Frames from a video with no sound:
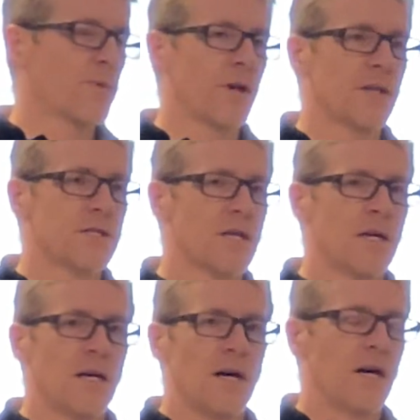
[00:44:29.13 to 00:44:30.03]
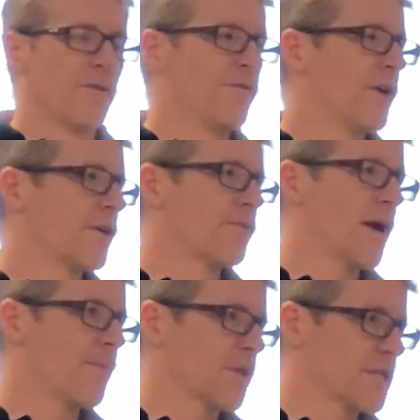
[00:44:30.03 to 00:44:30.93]
plants on a very
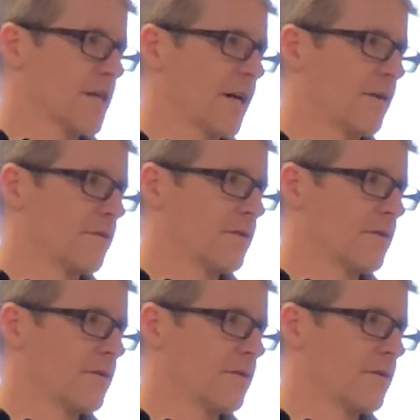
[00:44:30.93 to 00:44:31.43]
rapid scale.